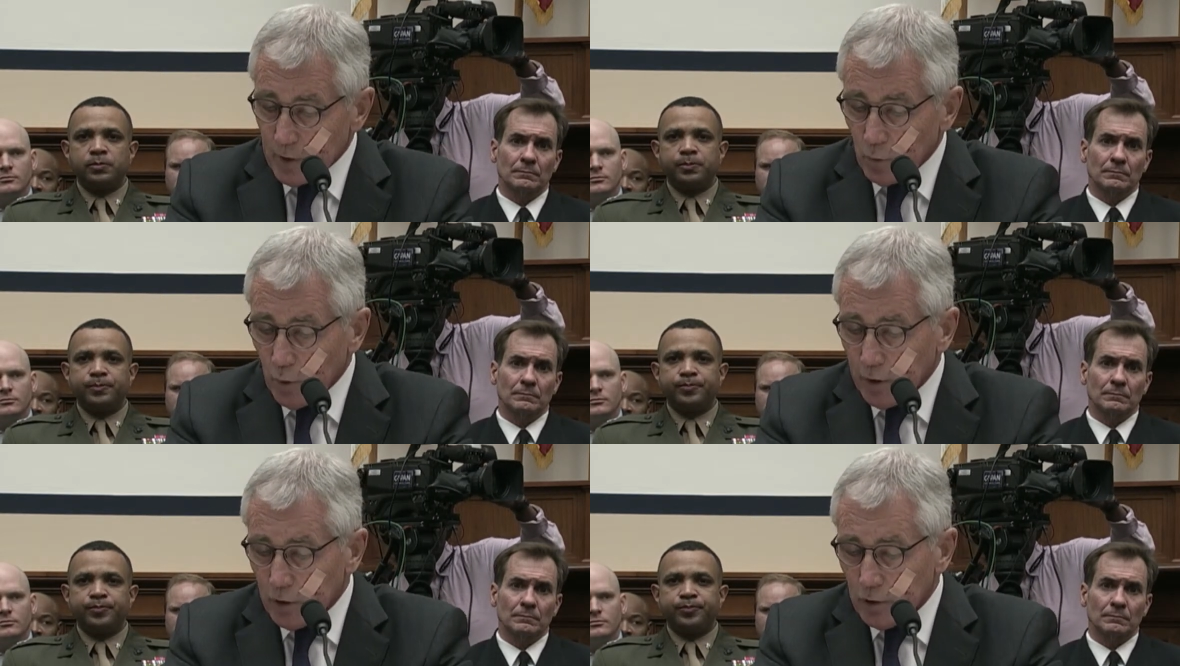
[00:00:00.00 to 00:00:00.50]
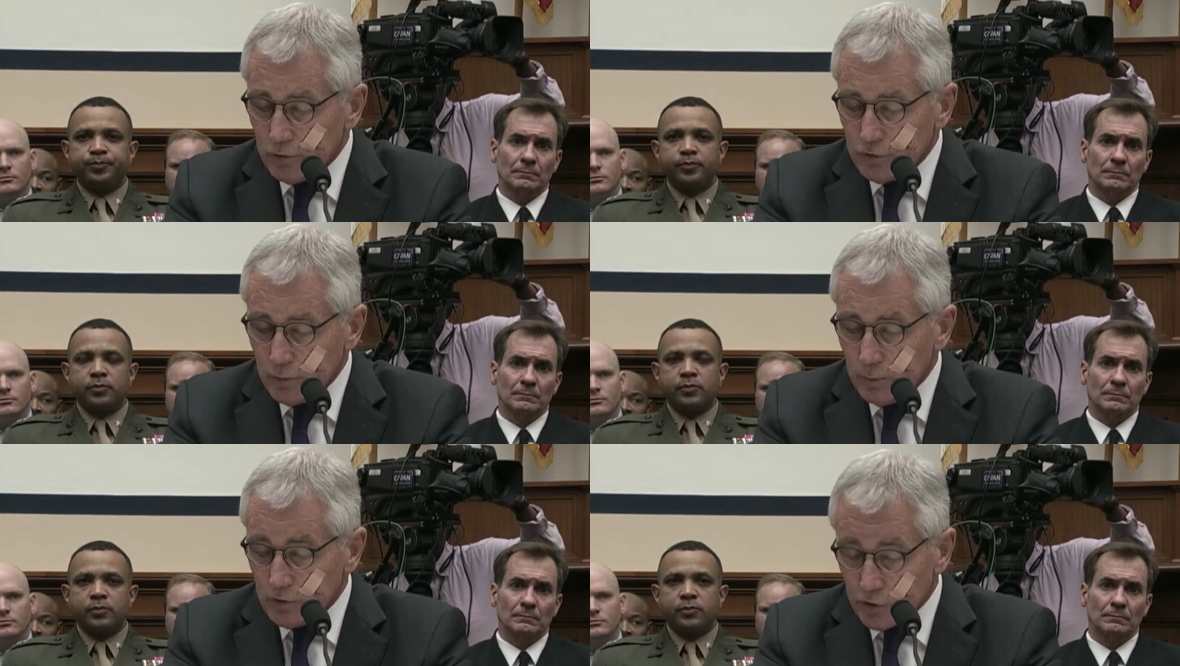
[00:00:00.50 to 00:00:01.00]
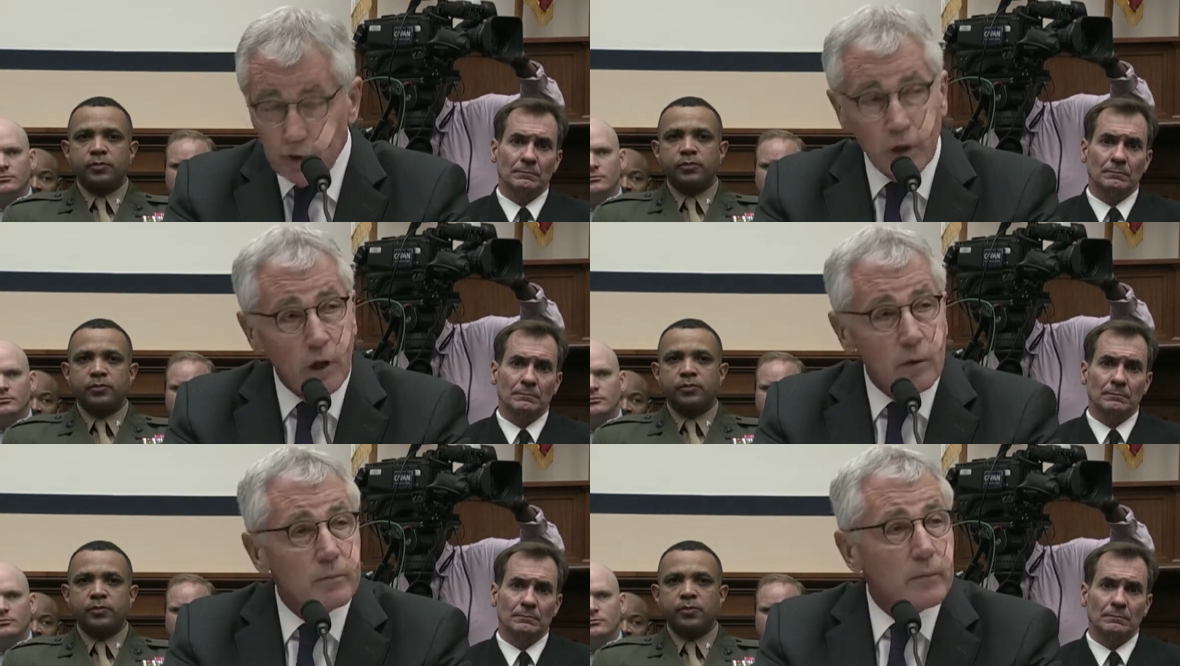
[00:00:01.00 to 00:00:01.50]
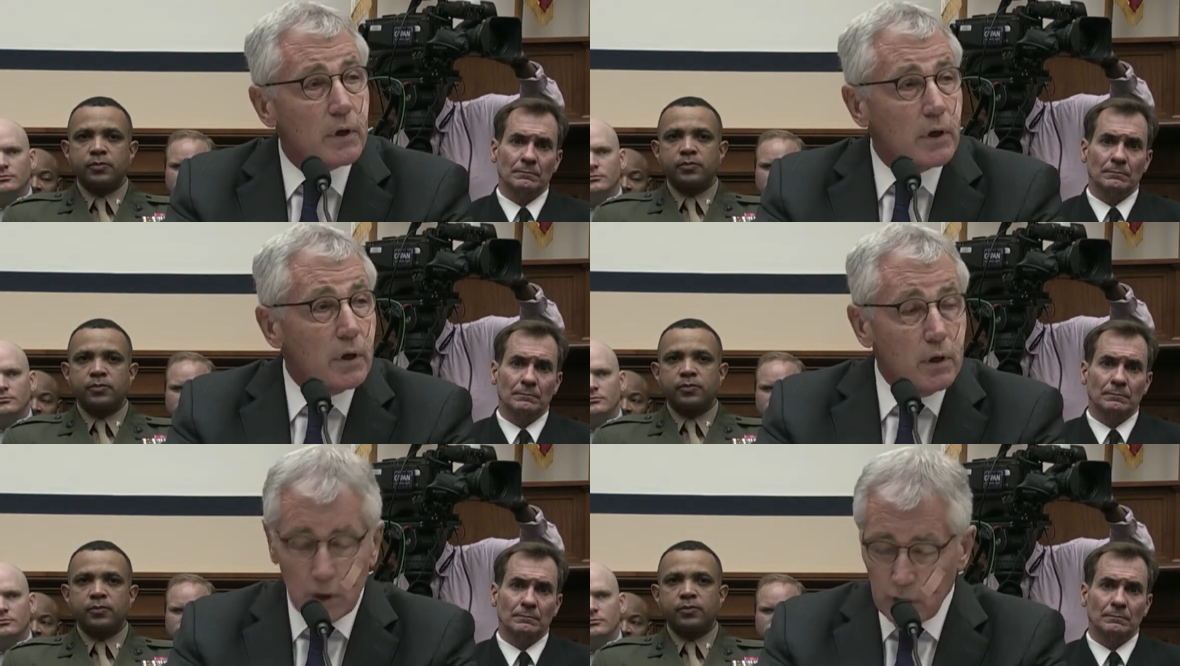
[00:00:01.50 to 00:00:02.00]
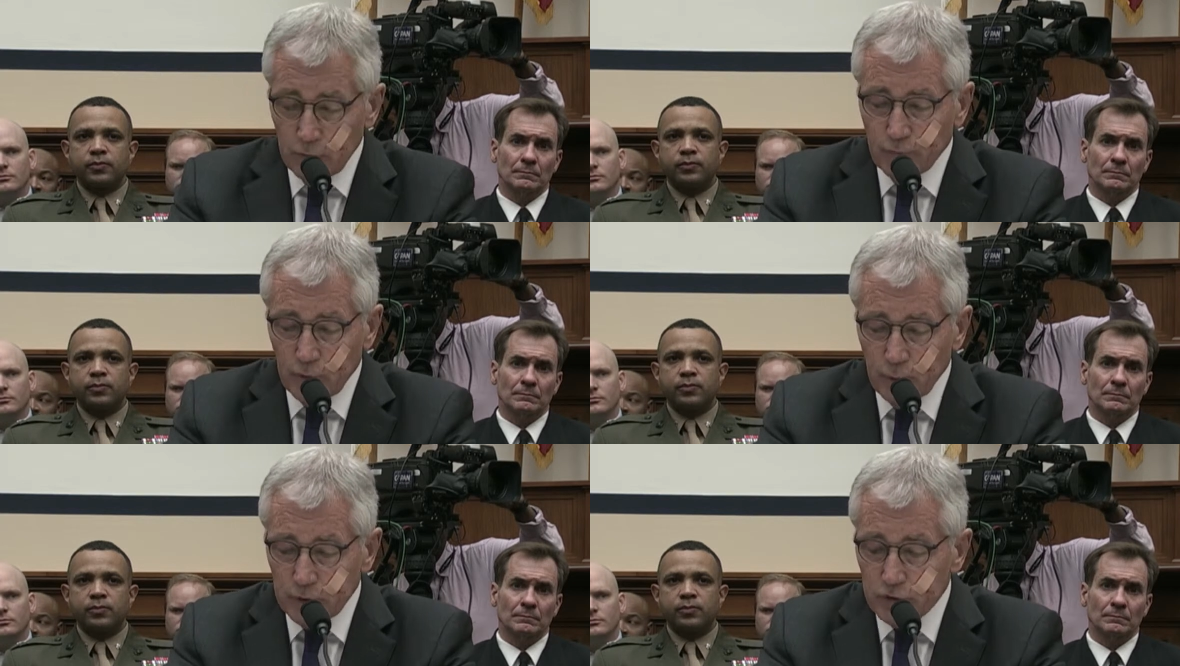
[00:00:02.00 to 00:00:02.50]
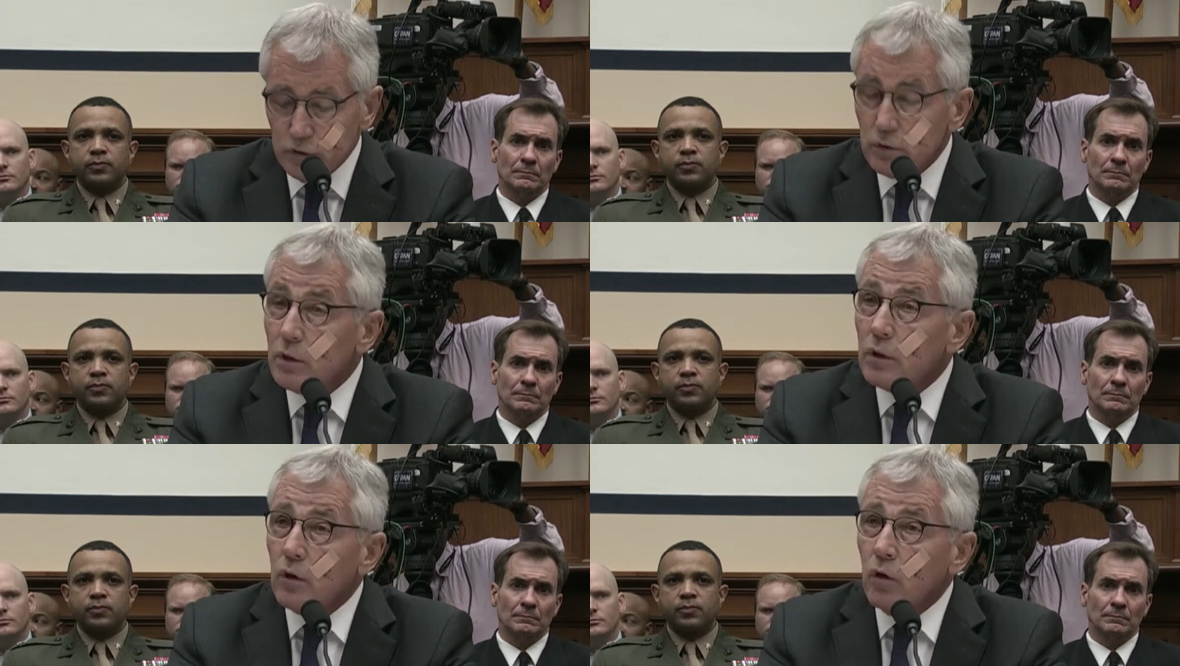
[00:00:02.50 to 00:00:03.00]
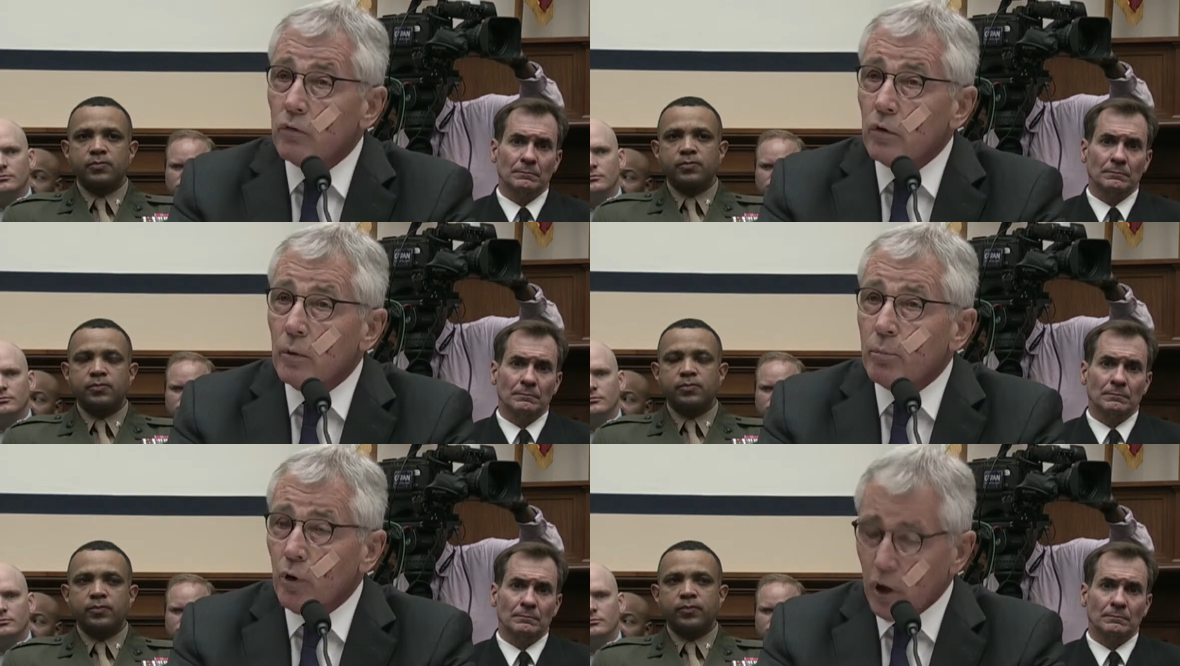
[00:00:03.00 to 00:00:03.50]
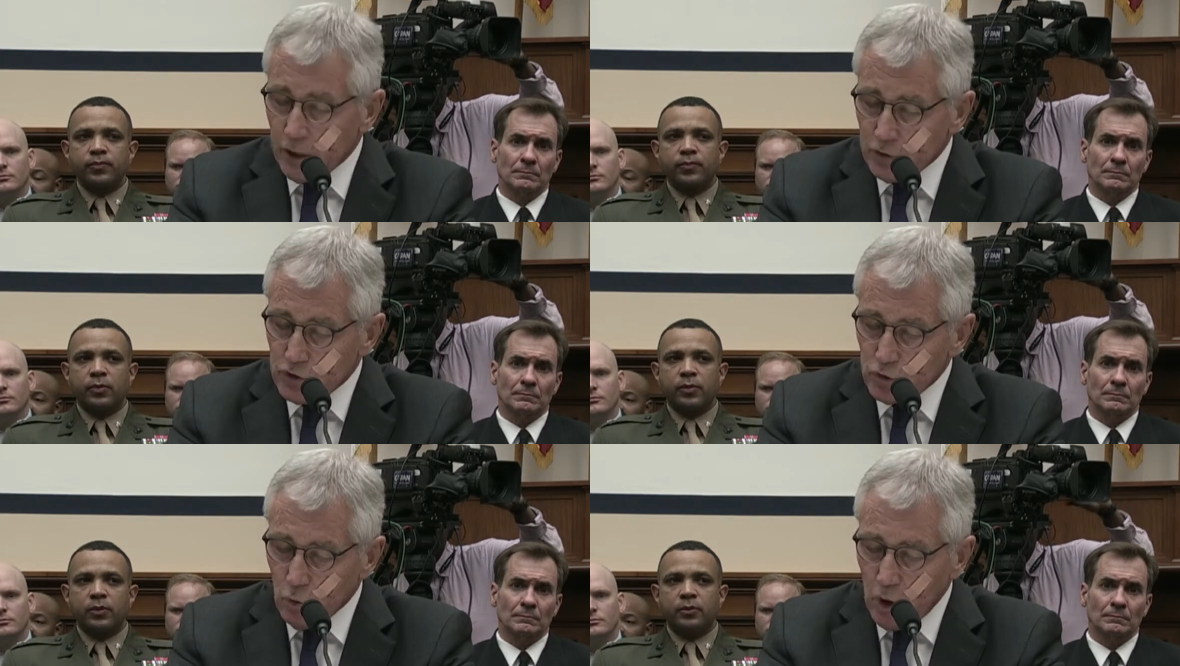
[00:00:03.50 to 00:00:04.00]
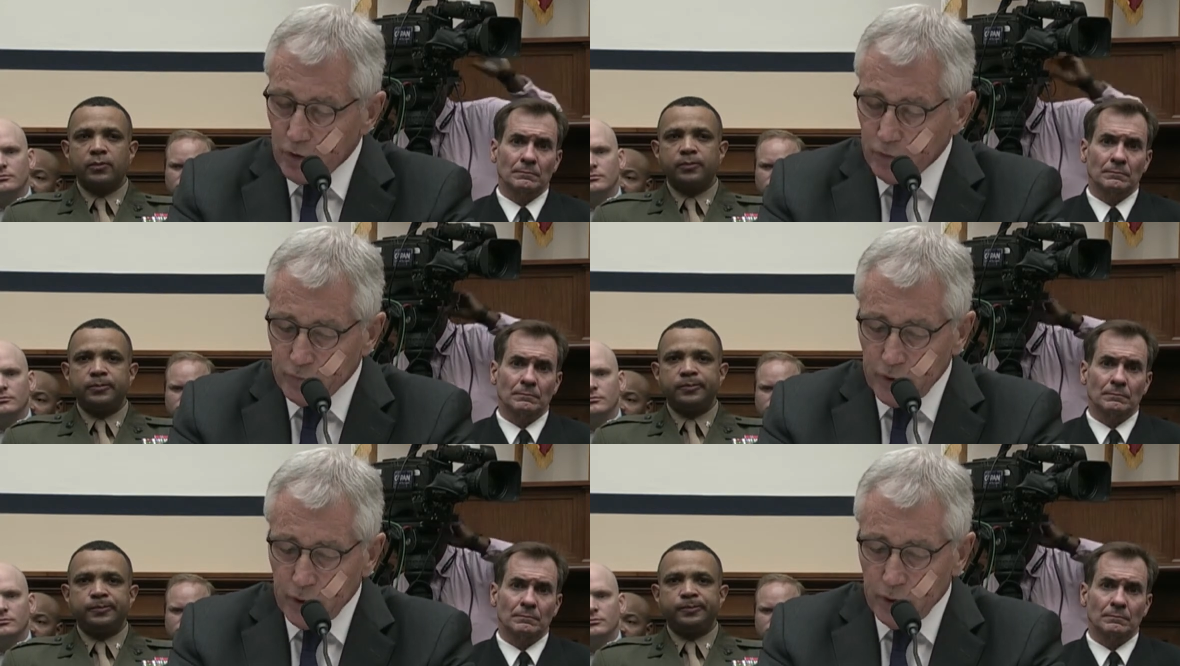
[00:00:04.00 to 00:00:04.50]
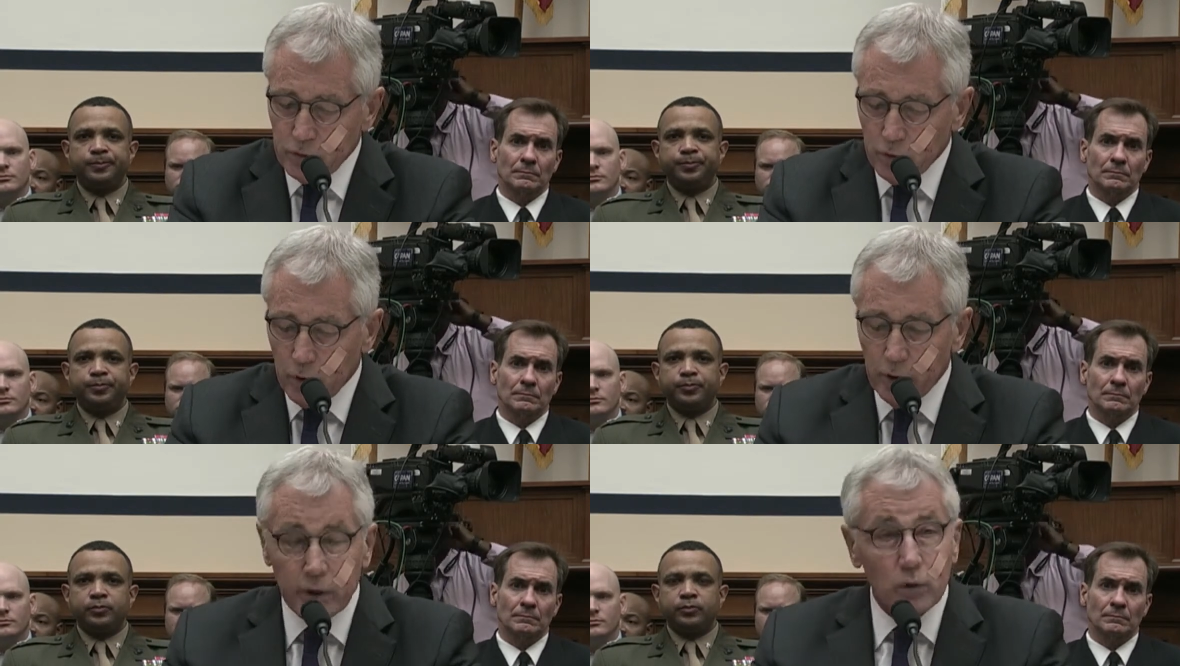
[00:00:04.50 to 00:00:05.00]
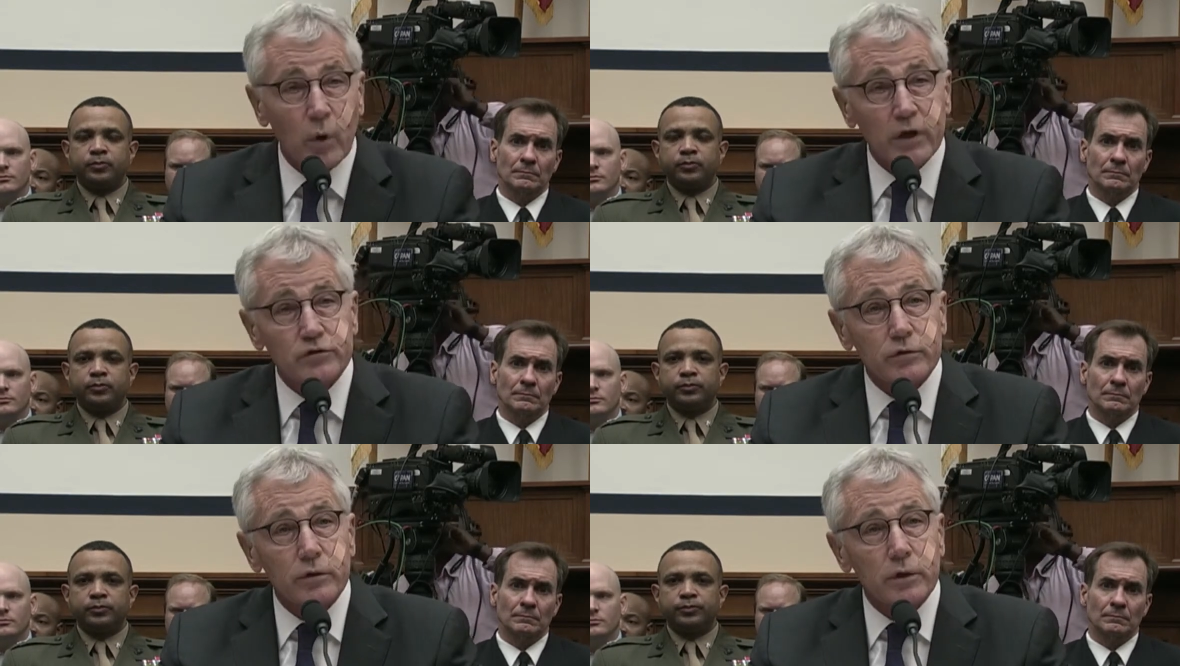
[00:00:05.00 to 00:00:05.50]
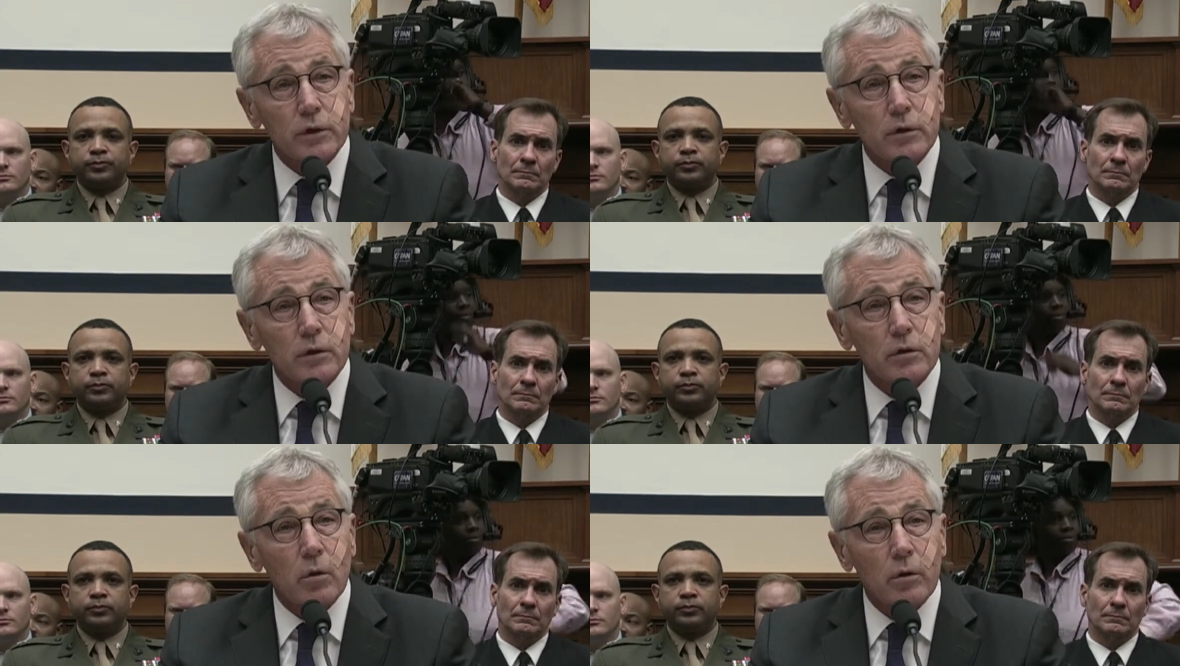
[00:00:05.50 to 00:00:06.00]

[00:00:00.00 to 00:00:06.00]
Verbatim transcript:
Speaker 1: and wields still influence over a broad swath of territory in western and